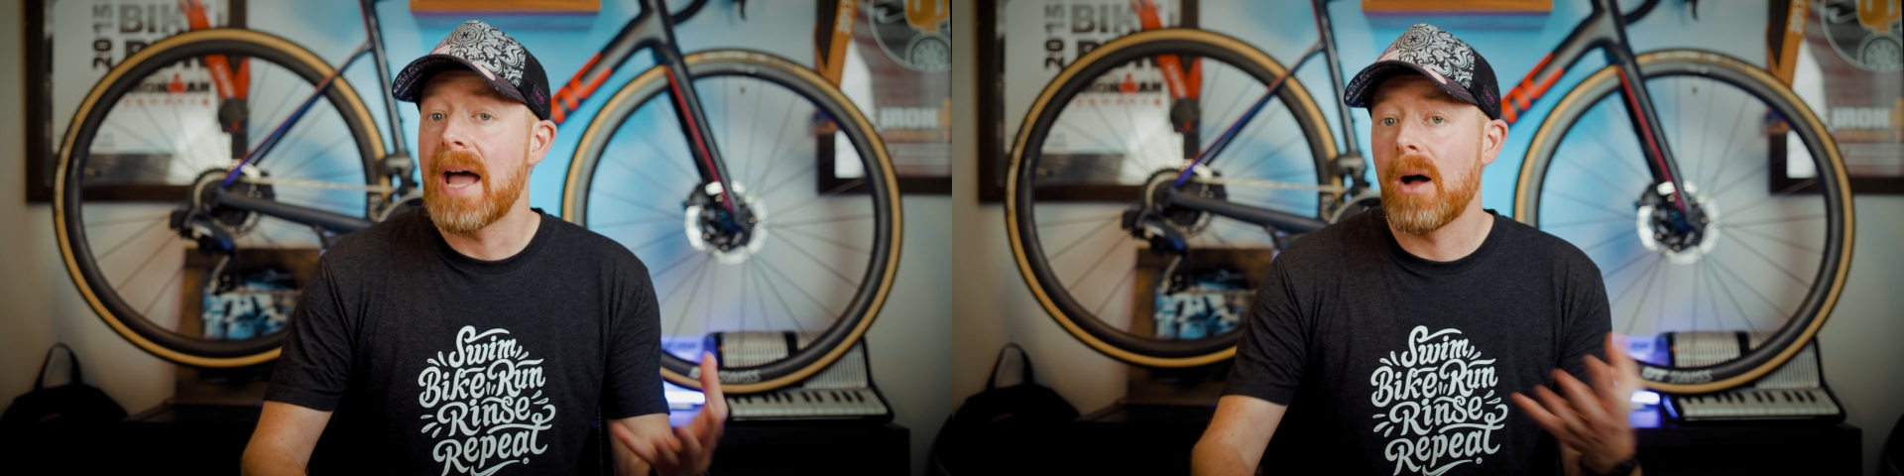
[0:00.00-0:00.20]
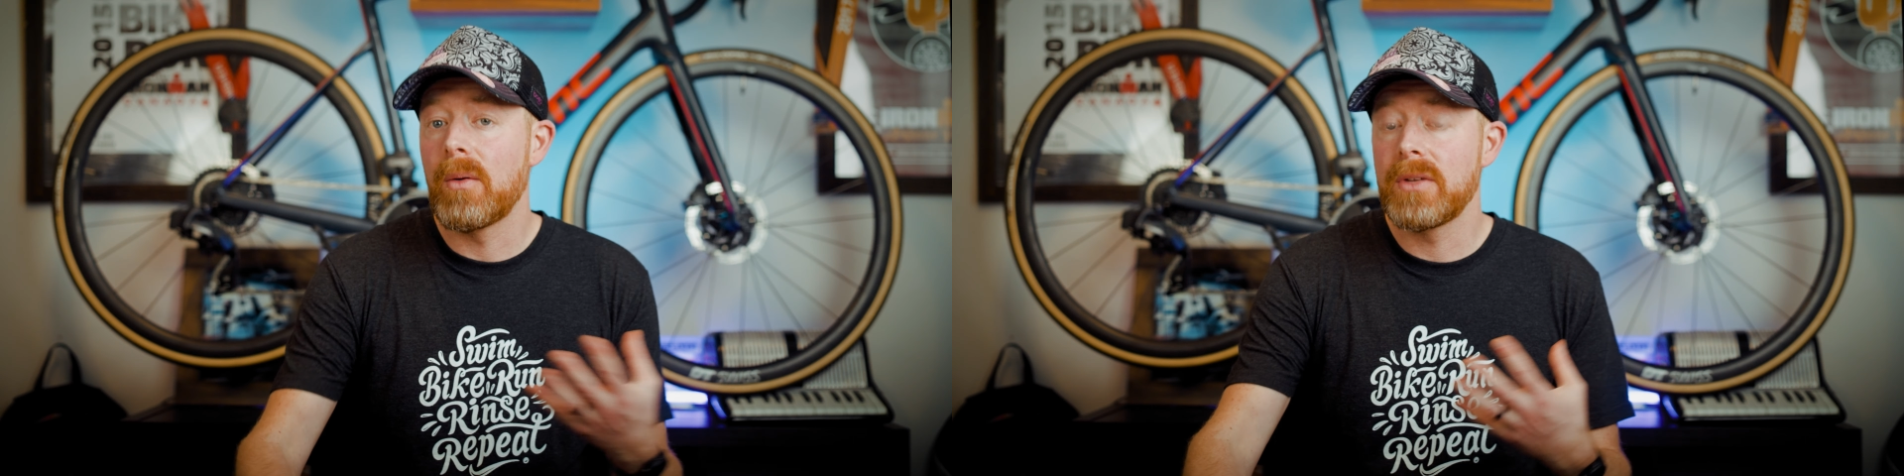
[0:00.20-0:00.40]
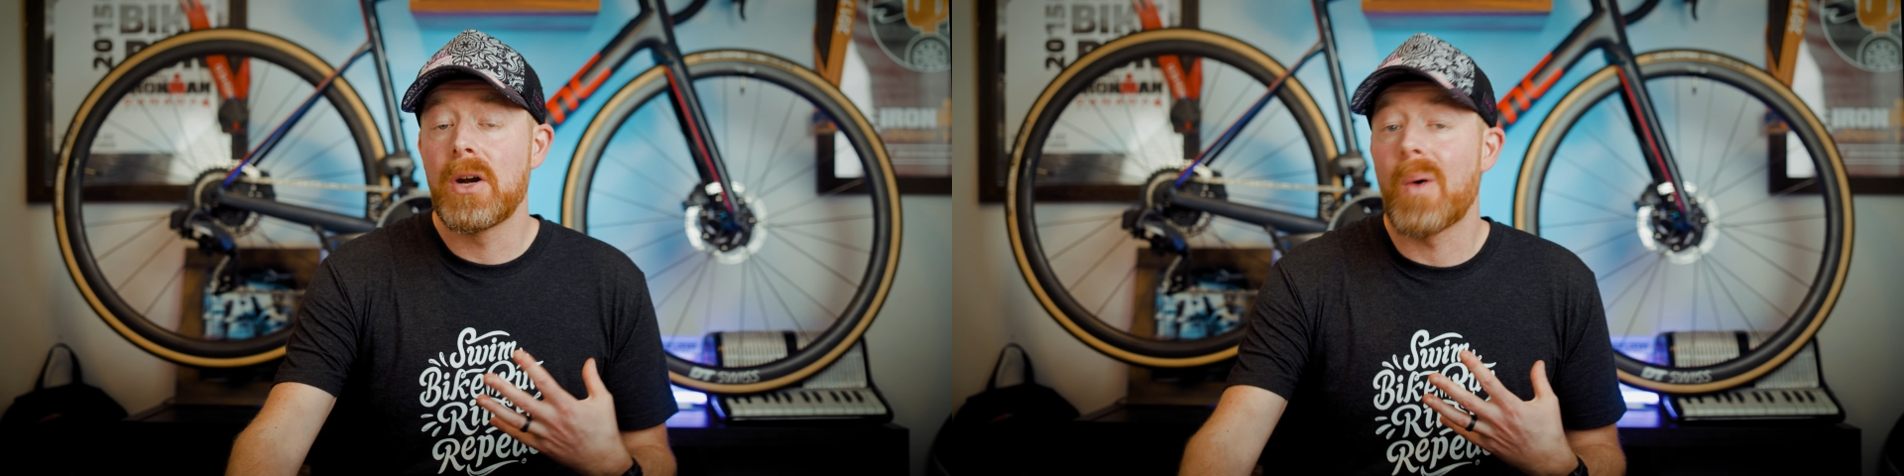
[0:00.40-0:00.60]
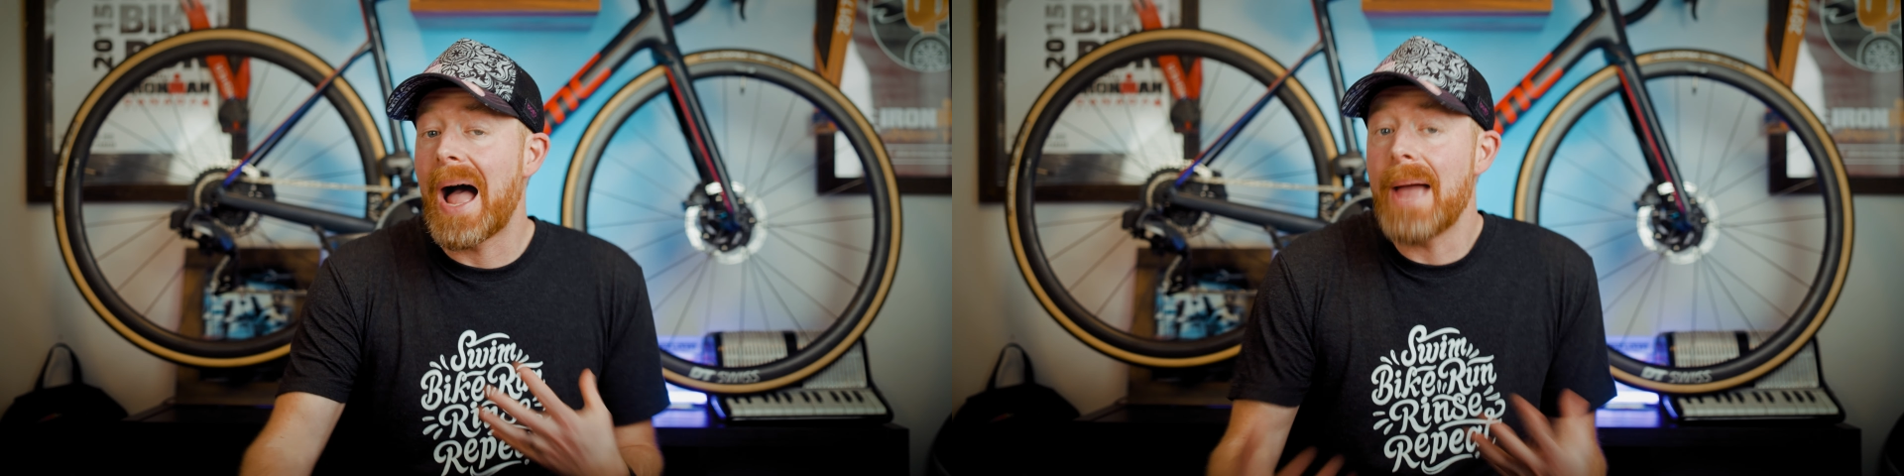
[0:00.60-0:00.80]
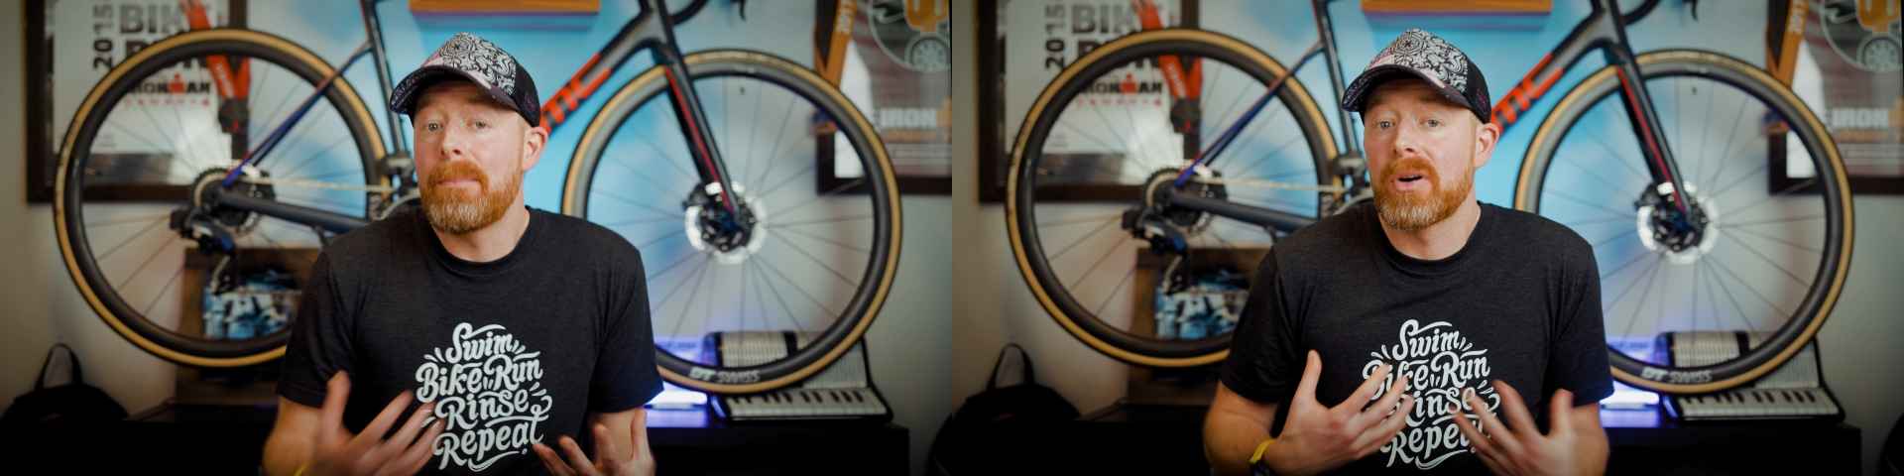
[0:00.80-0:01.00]
Now, you know,
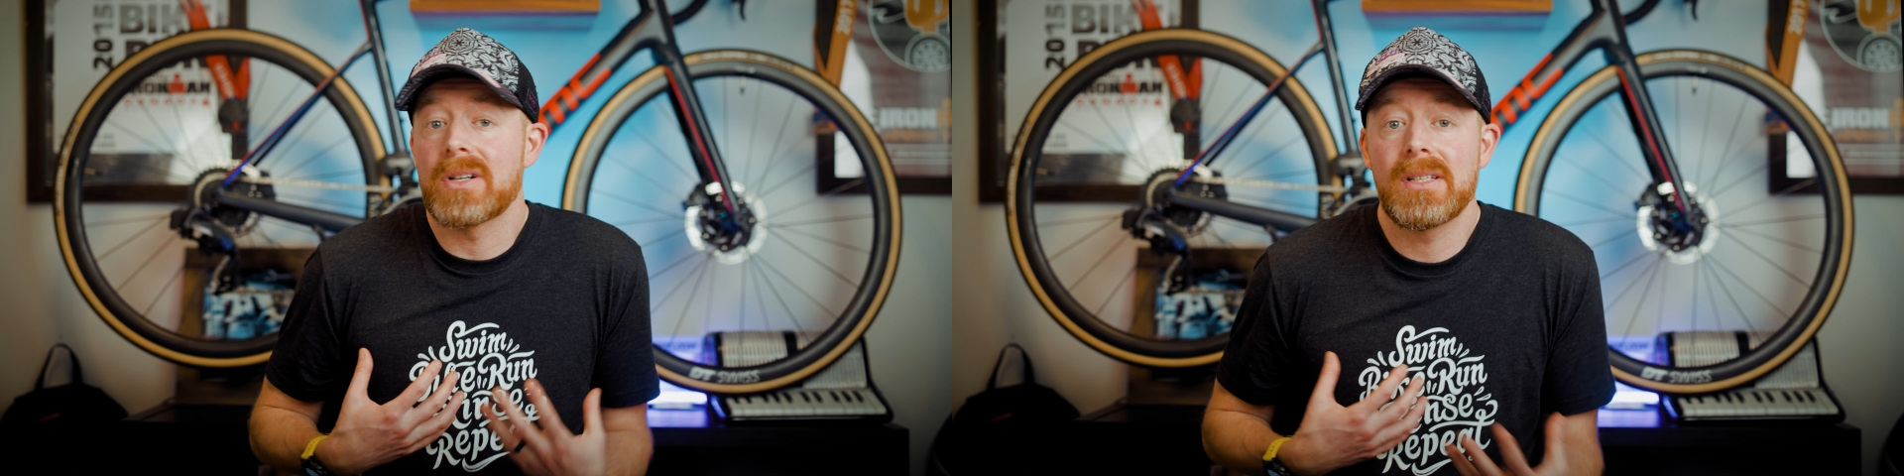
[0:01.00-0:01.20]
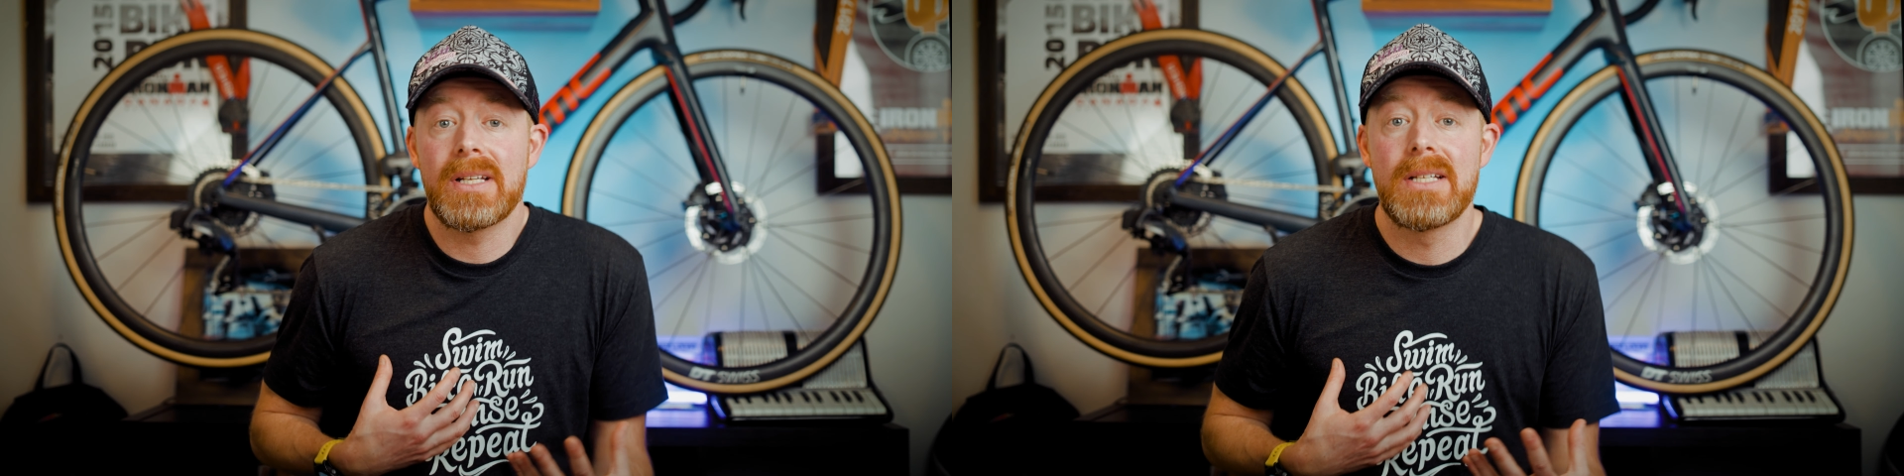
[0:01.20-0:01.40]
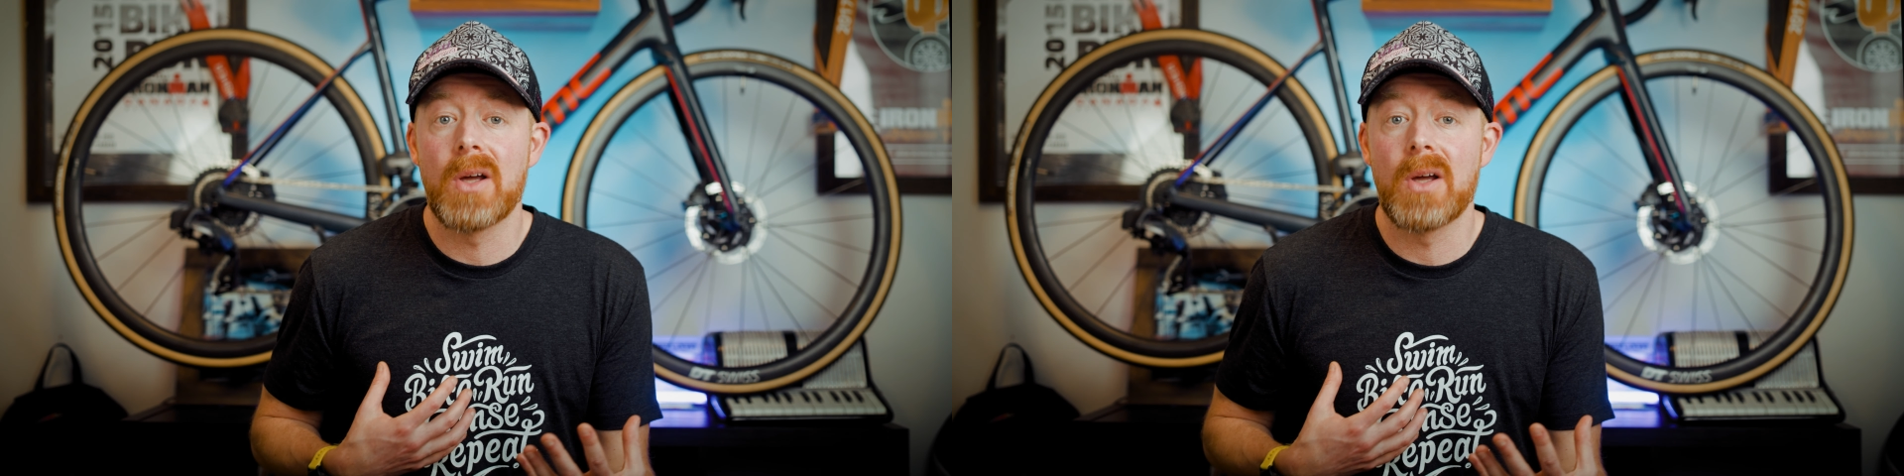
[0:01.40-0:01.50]
I personally